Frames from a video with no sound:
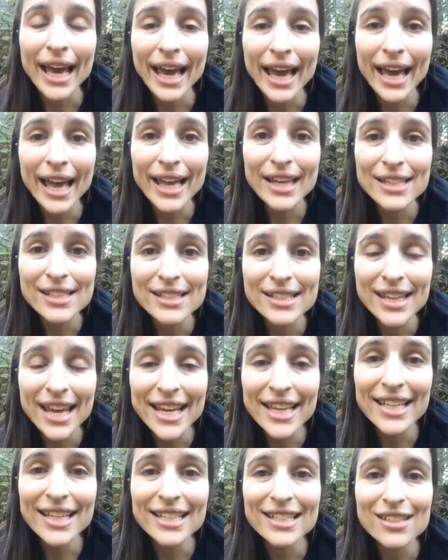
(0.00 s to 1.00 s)
and
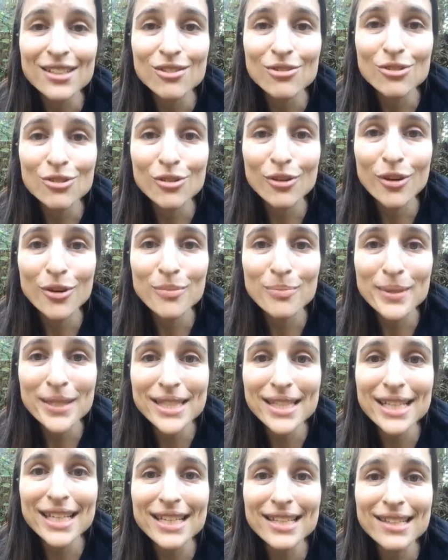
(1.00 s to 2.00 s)
take it to your own
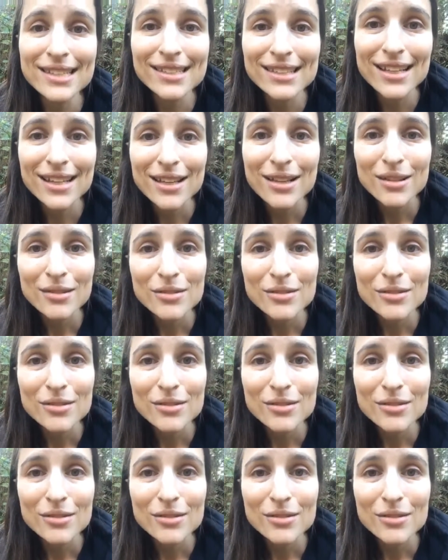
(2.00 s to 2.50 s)
business